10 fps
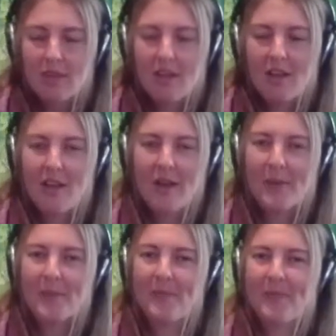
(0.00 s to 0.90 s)

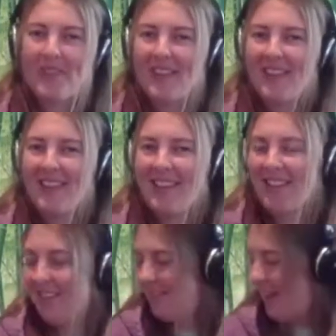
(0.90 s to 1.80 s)

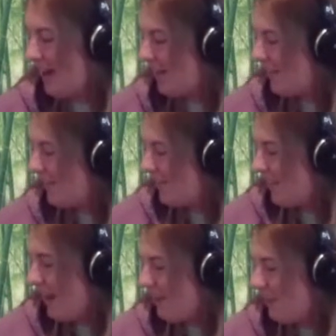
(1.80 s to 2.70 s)
That
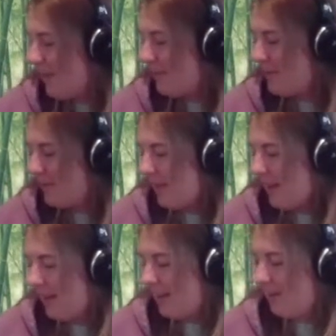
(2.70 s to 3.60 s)
I will be able to
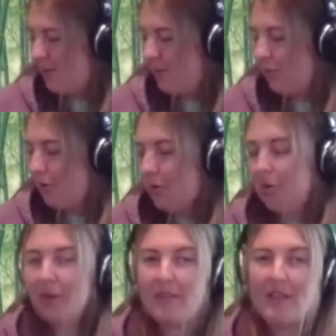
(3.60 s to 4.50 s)
play all
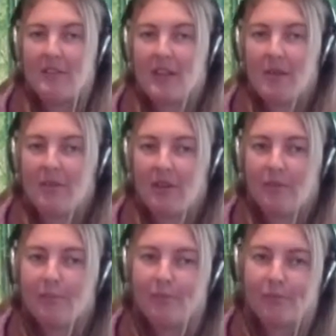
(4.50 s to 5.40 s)
of these games on,
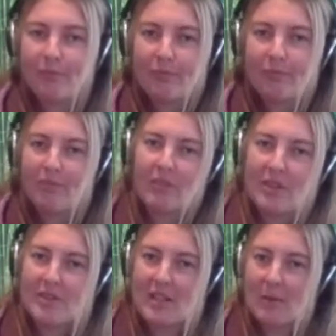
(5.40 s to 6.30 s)

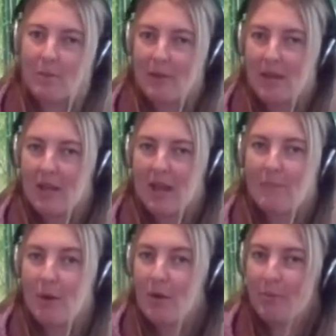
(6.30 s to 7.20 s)
because it will be a
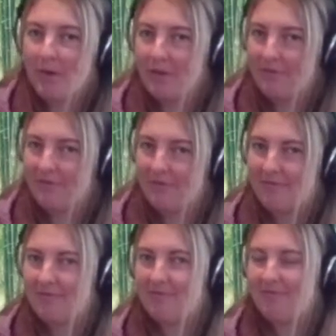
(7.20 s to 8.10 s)
Pokémon
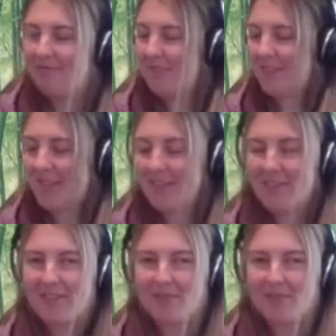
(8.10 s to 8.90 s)
DS.